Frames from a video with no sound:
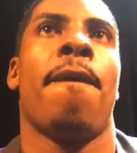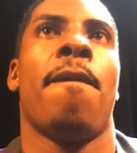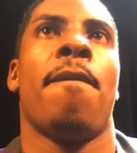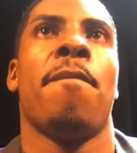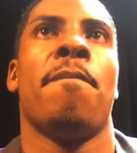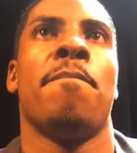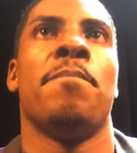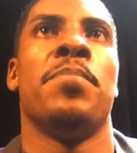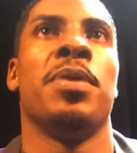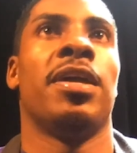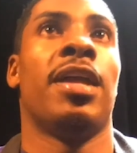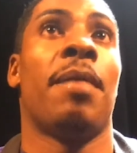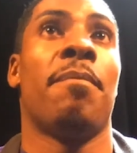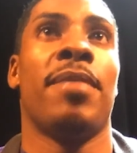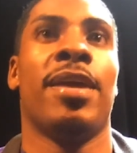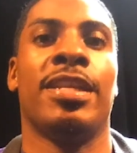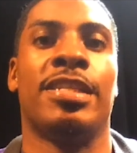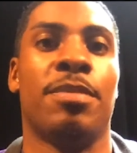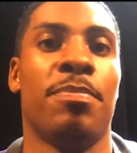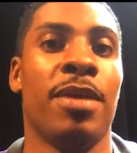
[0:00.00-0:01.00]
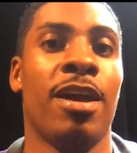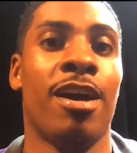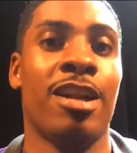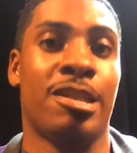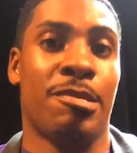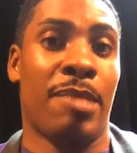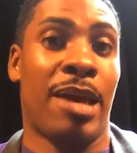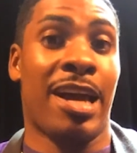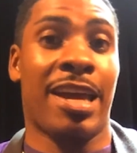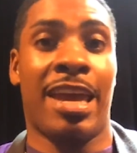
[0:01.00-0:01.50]
But, I mean, to be honest,
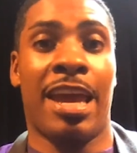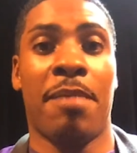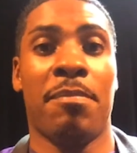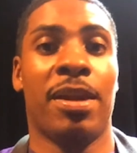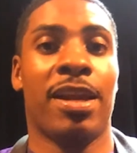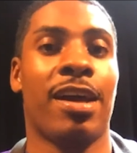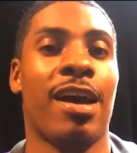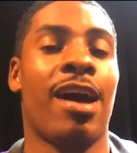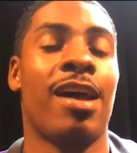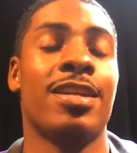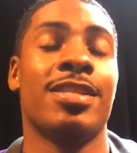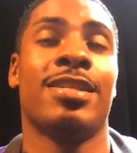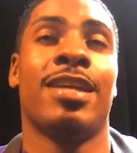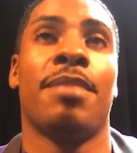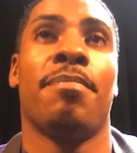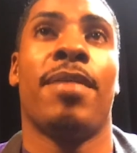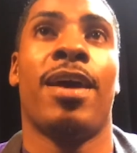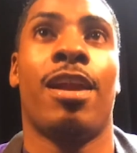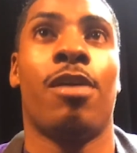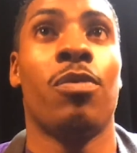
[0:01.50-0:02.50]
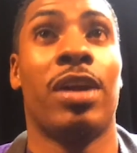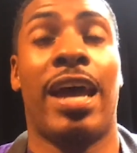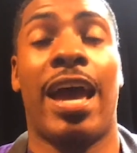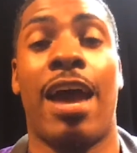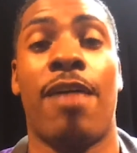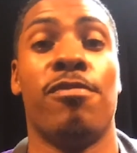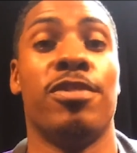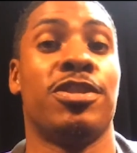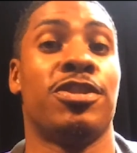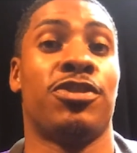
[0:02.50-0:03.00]
I came into college like, man, I want to
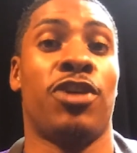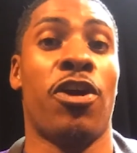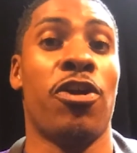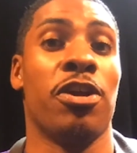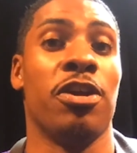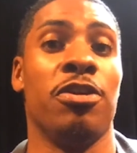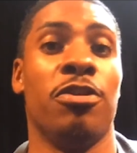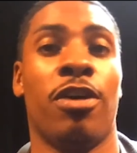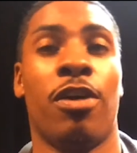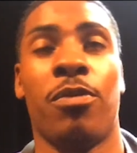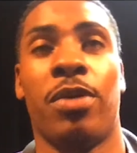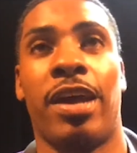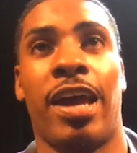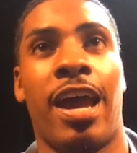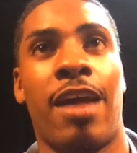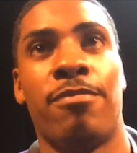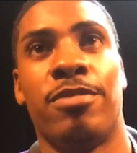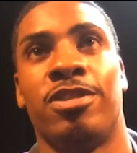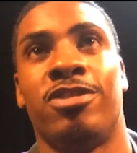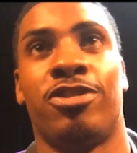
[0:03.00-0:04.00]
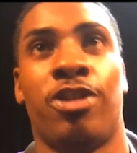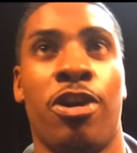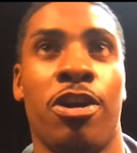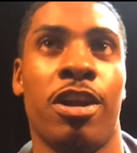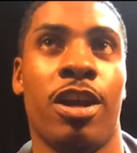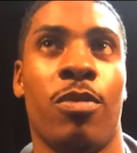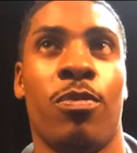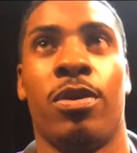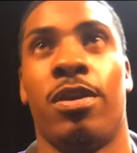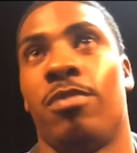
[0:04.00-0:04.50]
average 30. I want to average 30. I
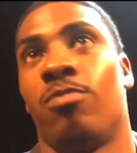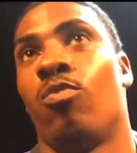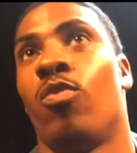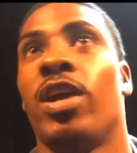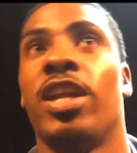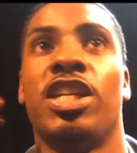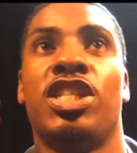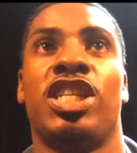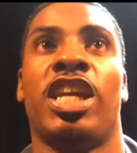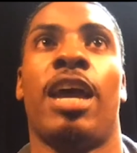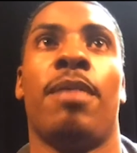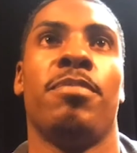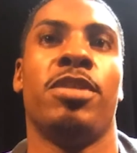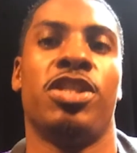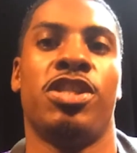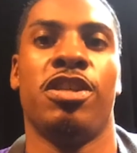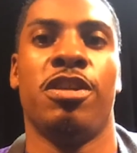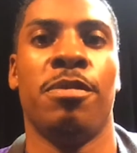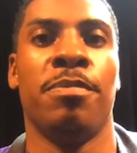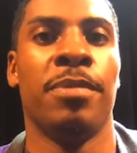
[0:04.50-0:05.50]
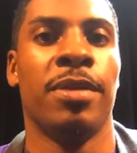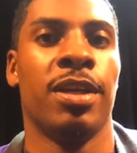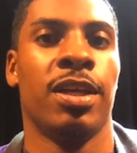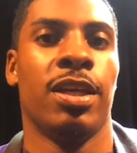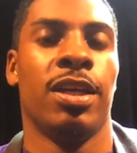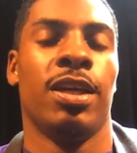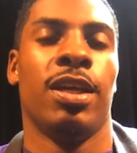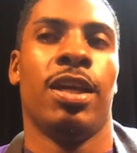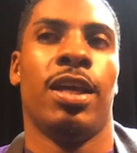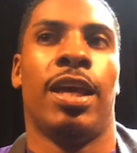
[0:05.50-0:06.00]
want to win a championship.
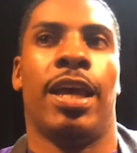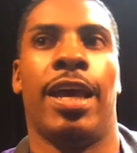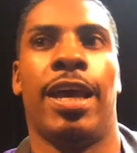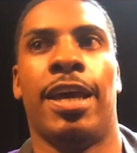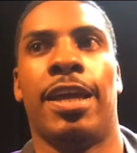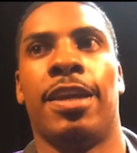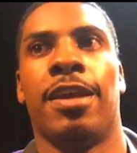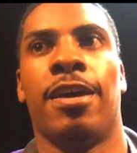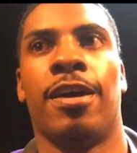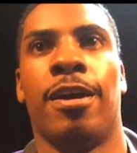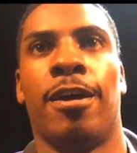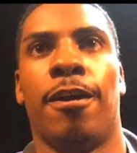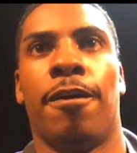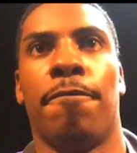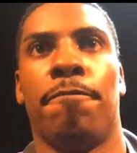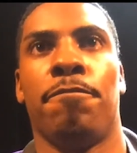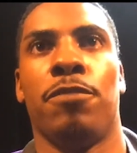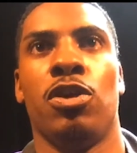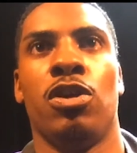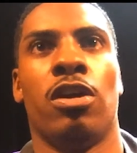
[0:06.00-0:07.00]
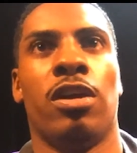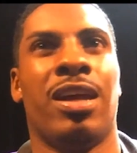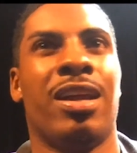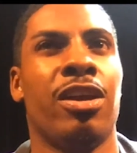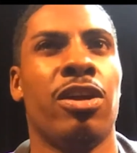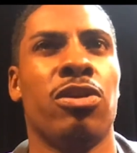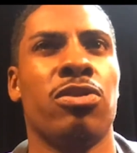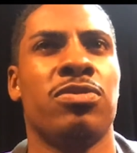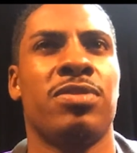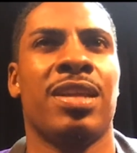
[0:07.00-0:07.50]
And, none of
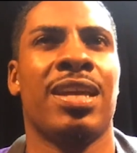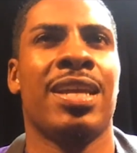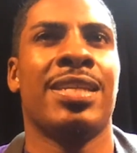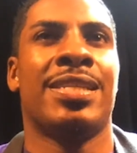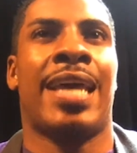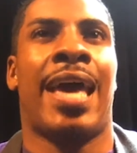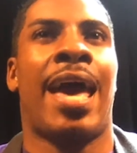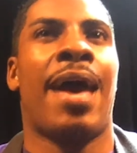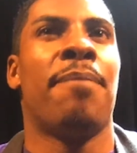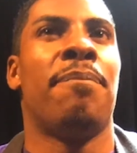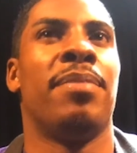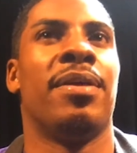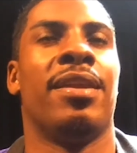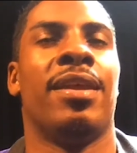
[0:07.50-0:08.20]
those things happen.